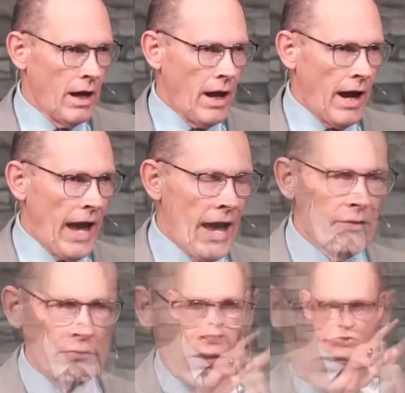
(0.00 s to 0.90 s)

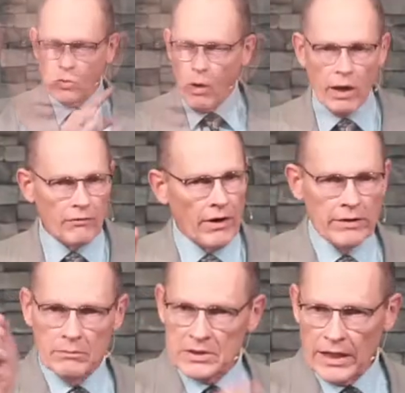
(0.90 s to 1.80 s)
have disqualified
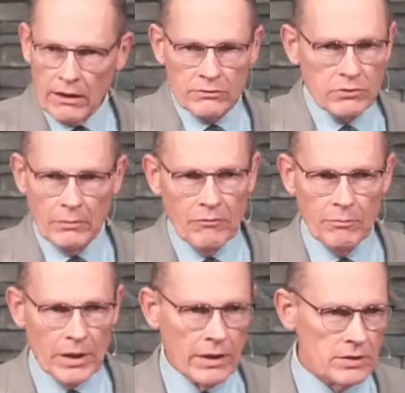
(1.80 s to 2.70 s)
themselves from even
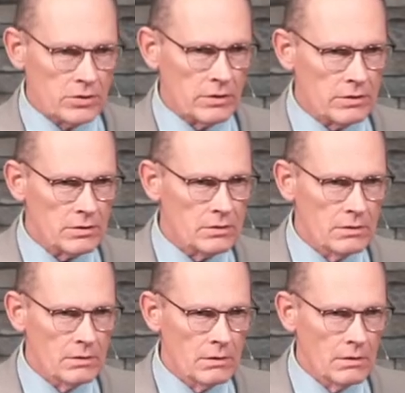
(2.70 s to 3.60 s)
being a church
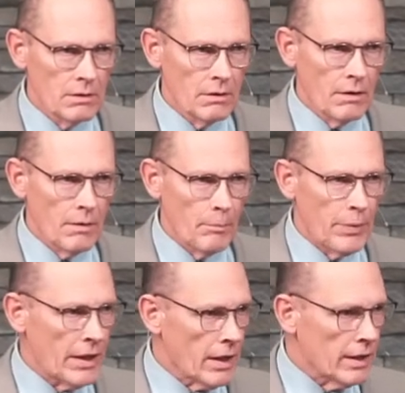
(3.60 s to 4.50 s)

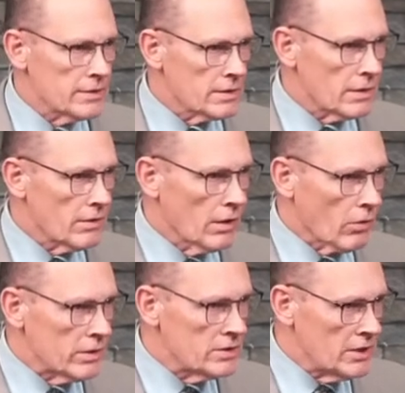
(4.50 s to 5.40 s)
because the
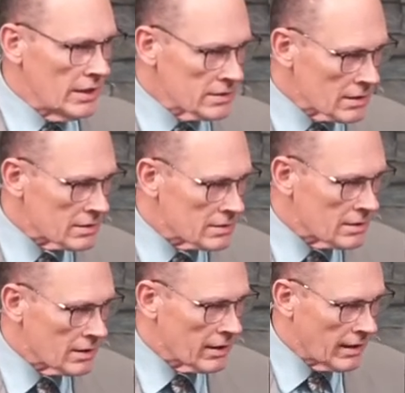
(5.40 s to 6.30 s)
Lord Jesus
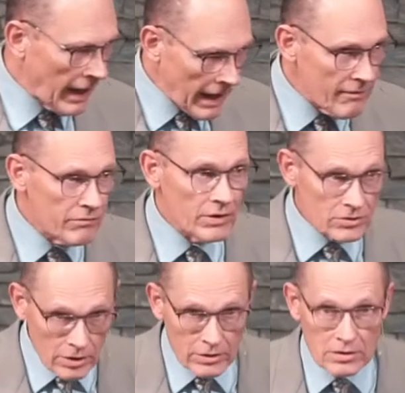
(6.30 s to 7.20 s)
gave the
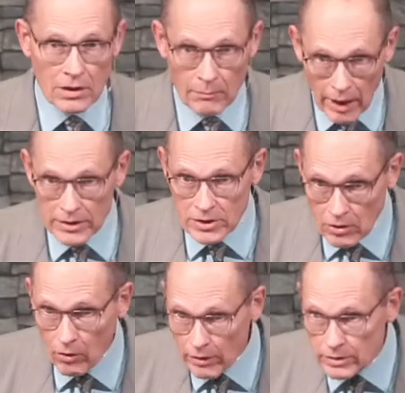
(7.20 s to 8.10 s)
church the marching
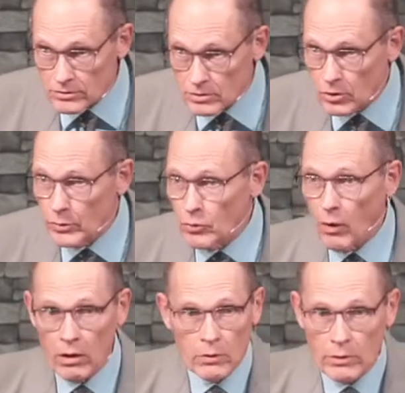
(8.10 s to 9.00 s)
orders to go into
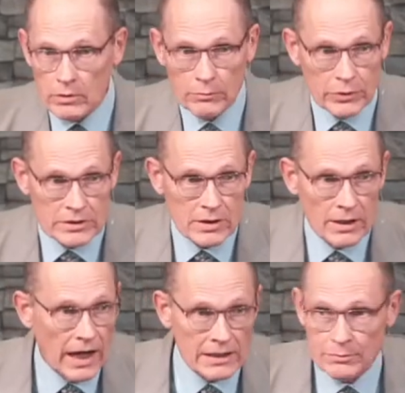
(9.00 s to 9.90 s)
all the world and preach the
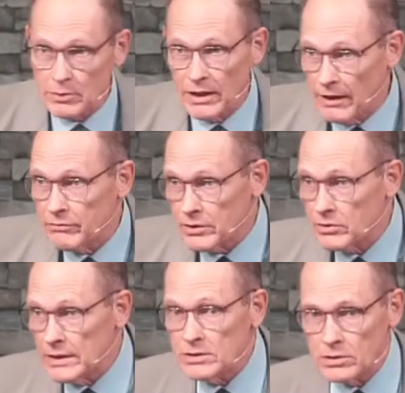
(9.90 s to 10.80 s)
gospel to every
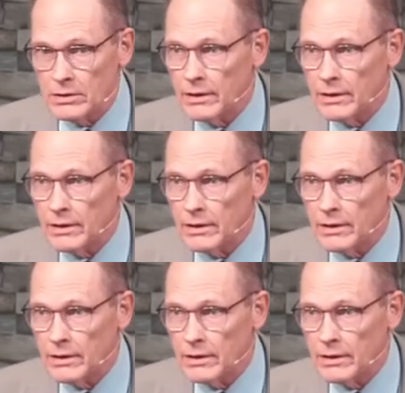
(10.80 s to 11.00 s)
creature.